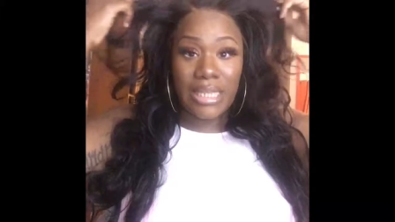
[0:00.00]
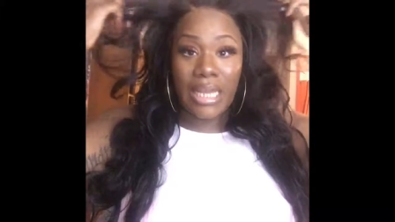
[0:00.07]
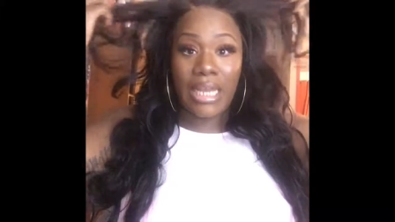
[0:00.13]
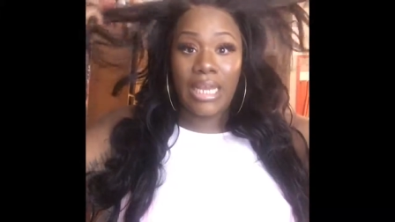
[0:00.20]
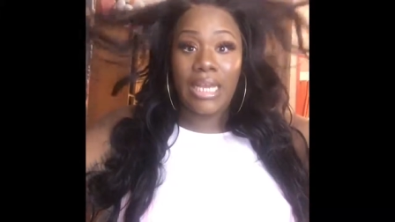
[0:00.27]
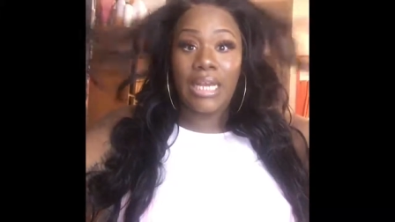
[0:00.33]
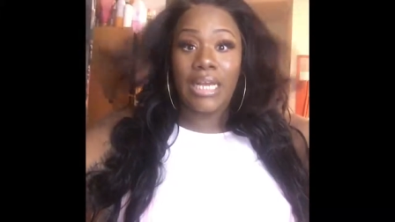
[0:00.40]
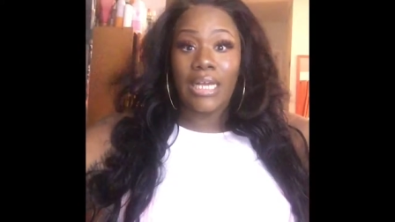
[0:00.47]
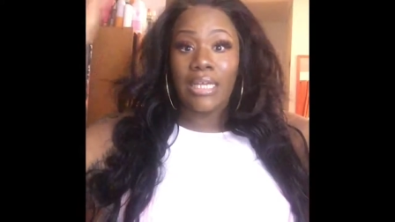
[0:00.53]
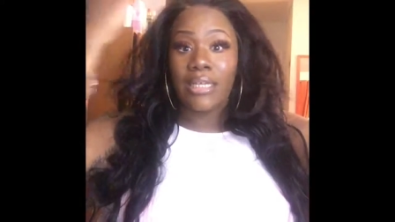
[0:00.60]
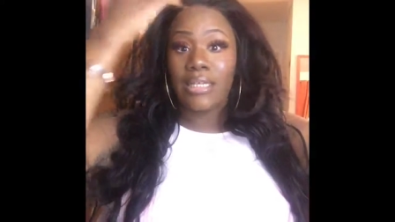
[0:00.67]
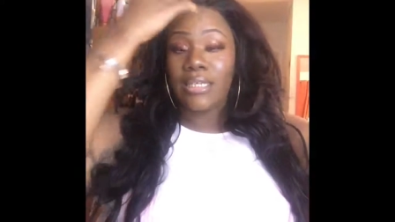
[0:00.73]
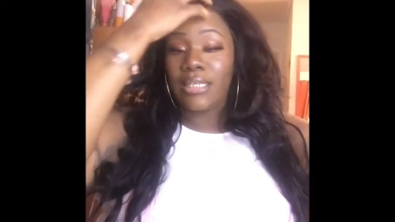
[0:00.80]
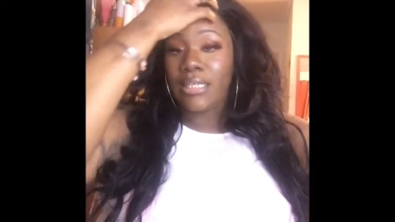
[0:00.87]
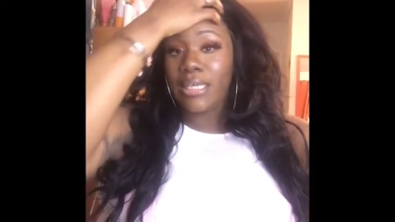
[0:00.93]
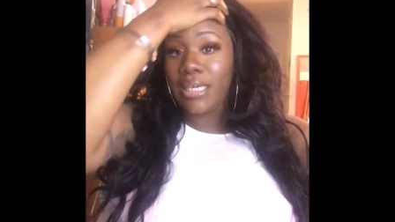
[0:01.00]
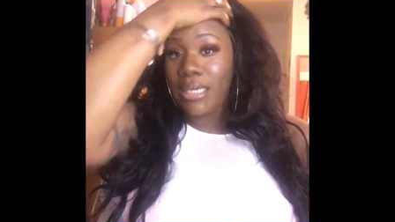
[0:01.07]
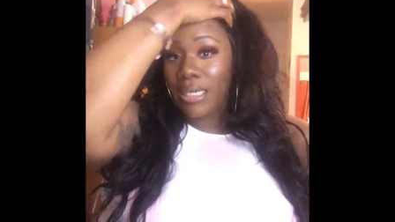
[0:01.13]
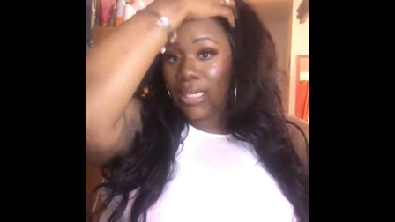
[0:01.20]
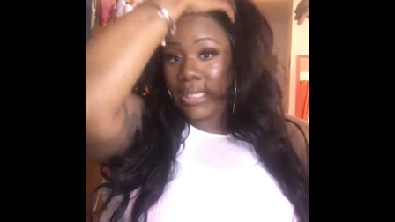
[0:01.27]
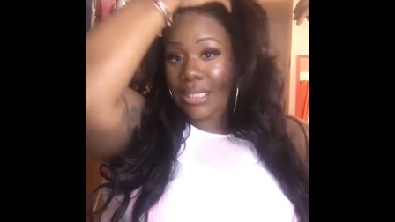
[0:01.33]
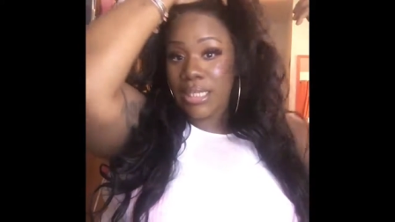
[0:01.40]
like
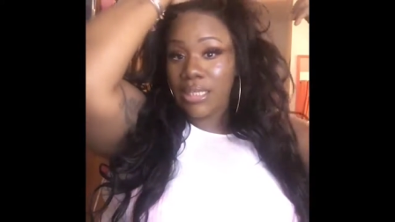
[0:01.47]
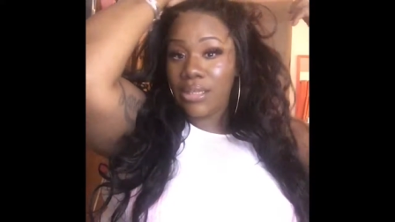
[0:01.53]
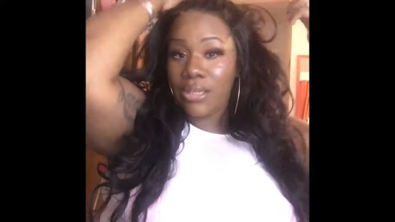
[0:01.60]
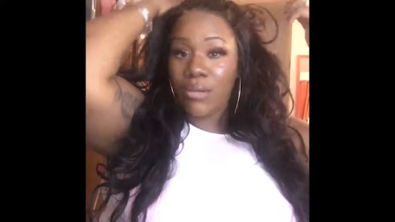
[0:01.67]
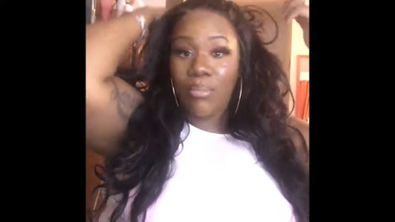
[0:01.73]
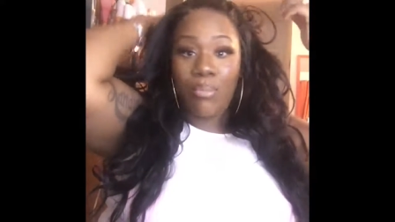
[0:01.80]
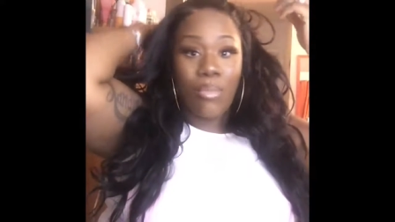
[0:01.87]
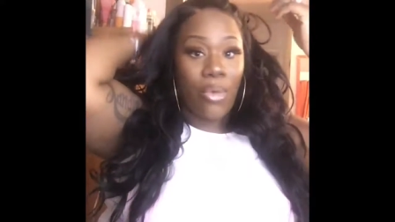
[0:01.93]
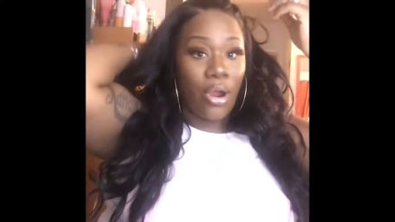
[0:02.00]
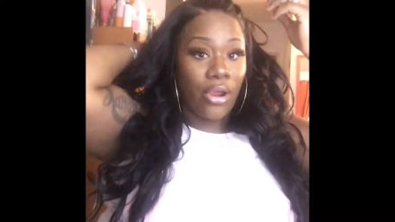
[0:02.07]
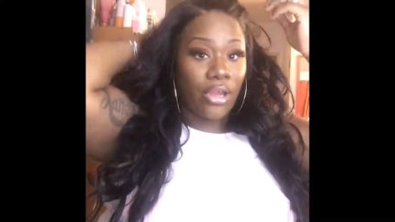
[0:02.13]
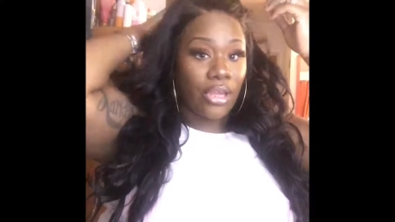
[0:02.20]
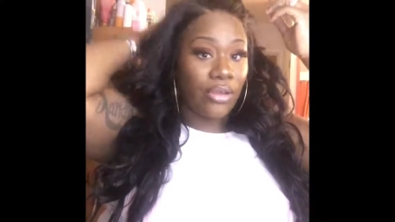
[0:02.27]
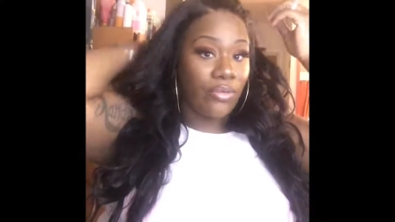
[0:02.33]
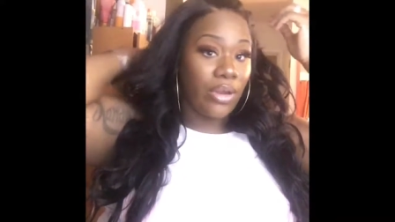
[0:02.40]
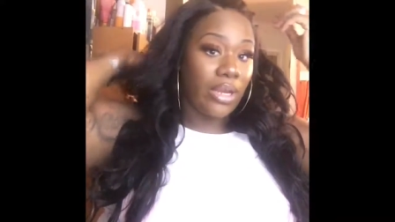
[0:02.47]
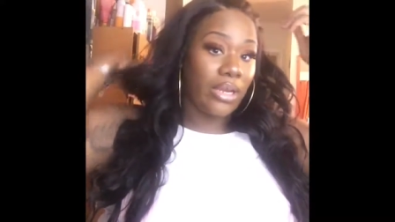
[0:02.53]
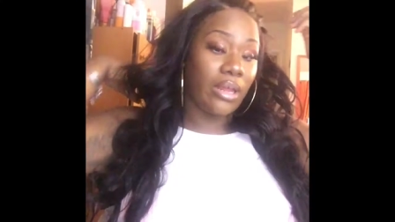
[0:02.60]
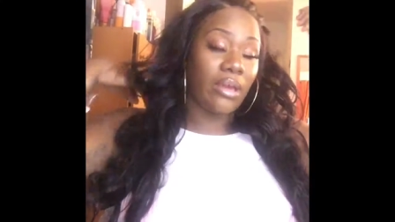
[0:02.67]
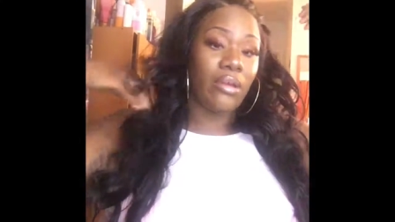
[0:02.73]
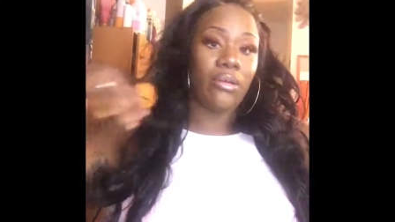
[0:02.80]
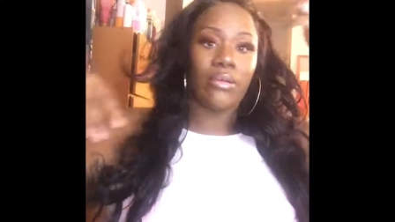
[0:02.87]
killing the market right
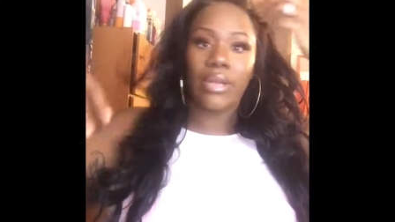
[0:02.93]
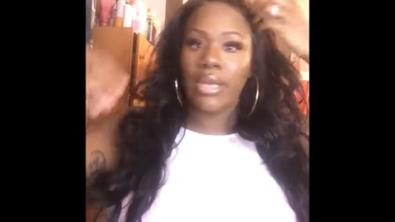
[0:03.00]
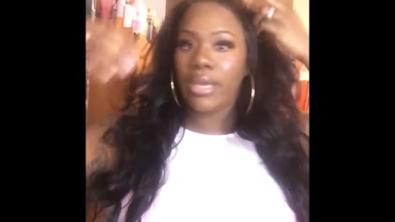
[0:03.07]
now.